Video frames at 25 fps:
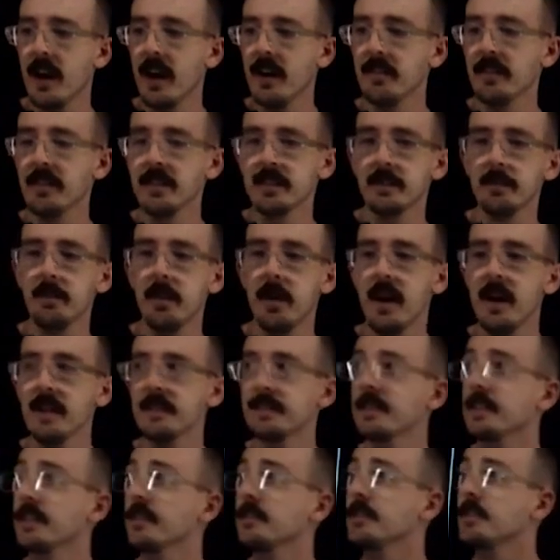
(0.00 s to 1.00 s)
graph and it's
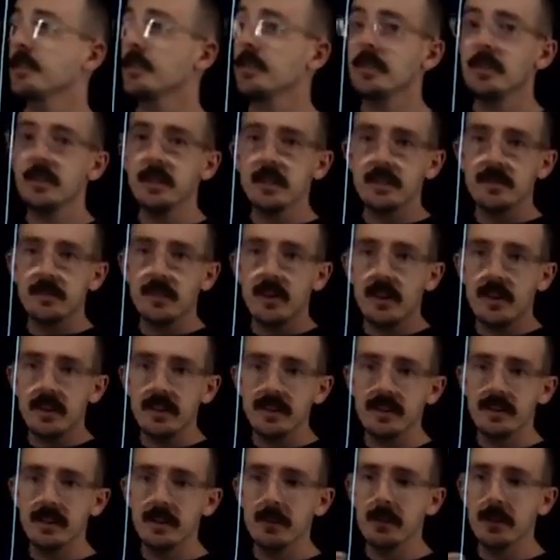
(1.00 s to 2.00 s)
positive, so it looks very
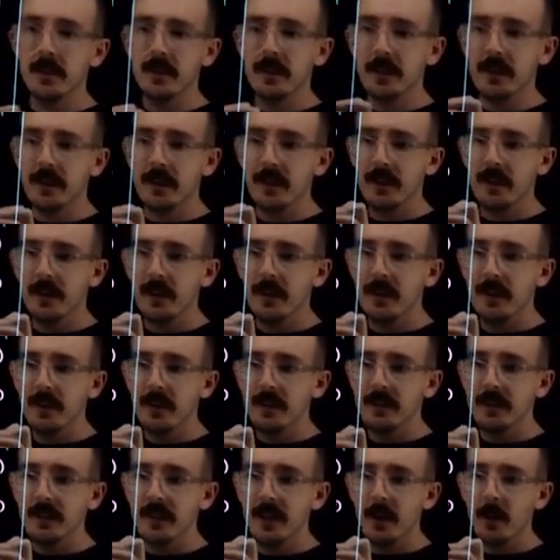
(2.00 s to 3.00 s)
similar
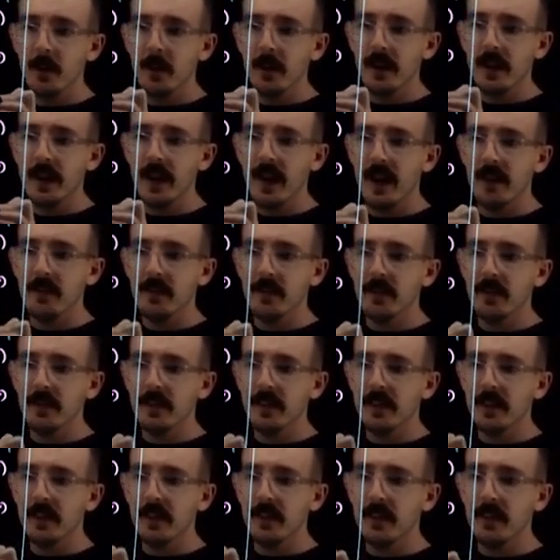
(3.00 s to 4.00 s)
to that one I have over
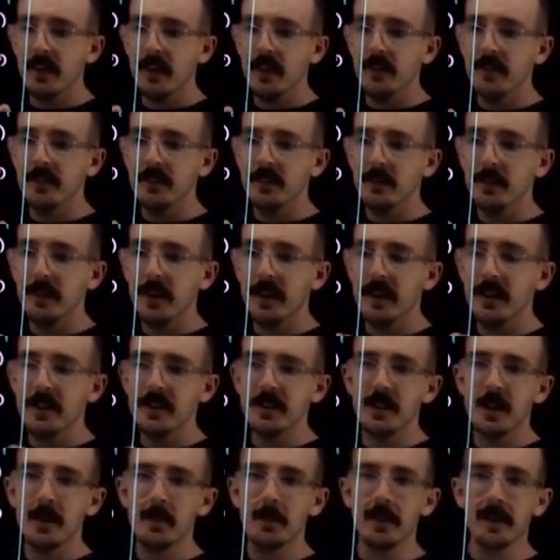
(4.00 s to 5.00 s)
there. It'll have some kind
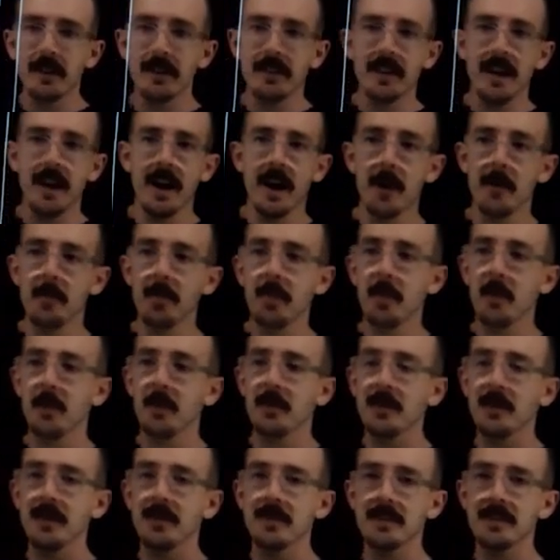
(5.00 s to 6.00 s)
of shape like that,
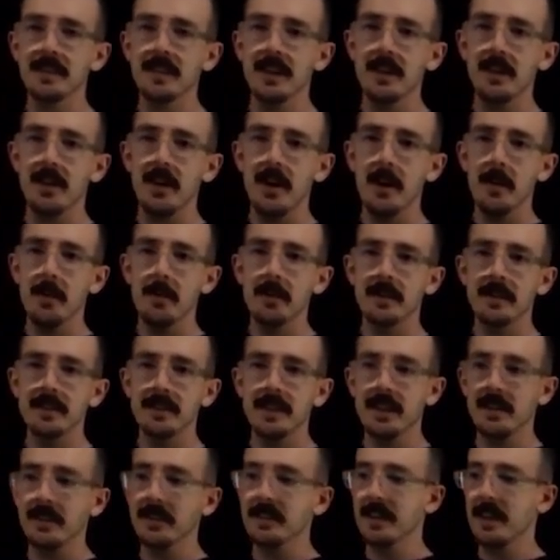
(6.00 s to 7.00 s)
where you have a tail up and a
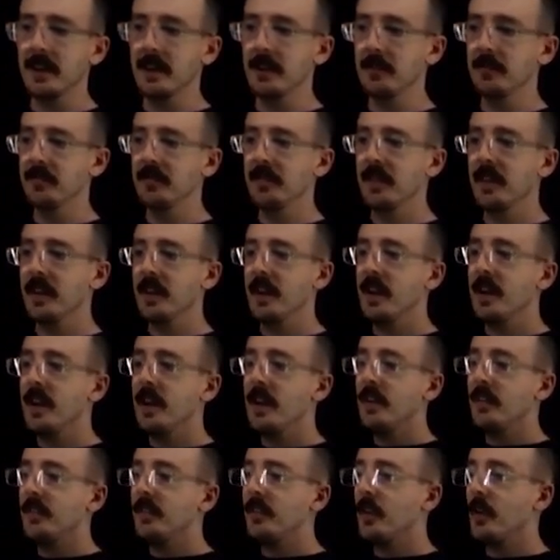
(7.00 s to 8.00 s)
tail down.
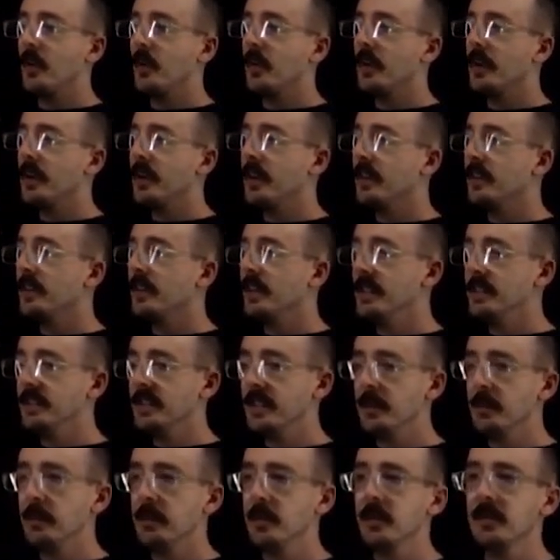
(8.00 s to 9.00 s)
So
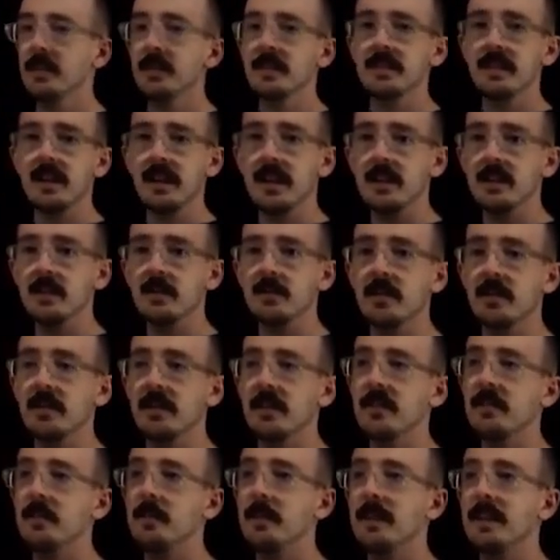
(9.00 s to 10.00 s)
let's compute the second
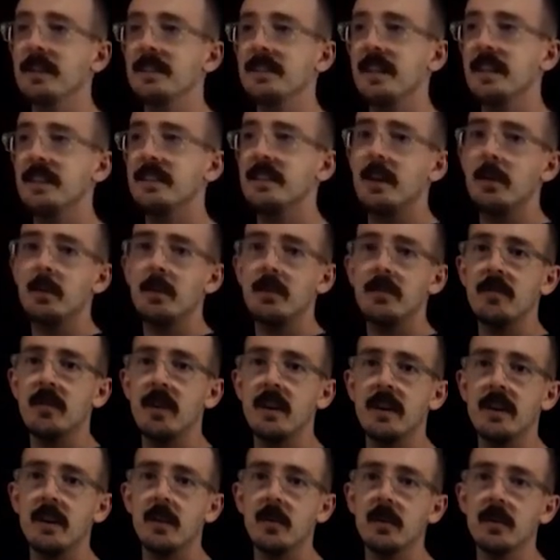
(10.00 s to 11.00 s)
derivative because that's how we
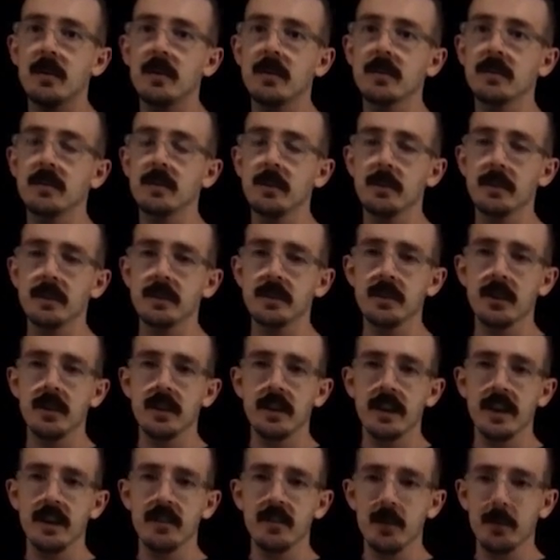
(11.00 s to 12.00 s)
find out whether something's
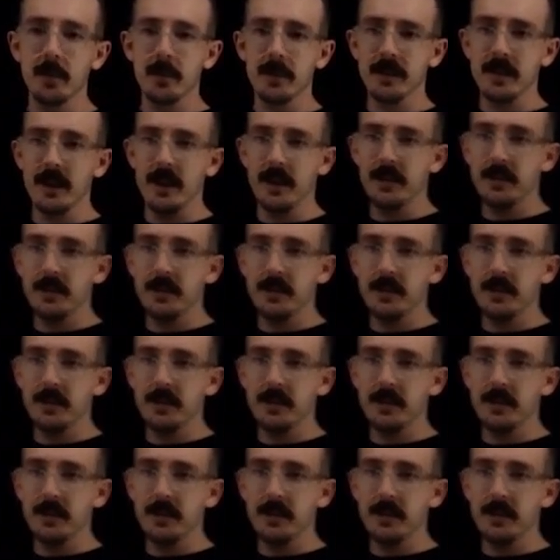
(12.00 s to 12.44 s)
concave up or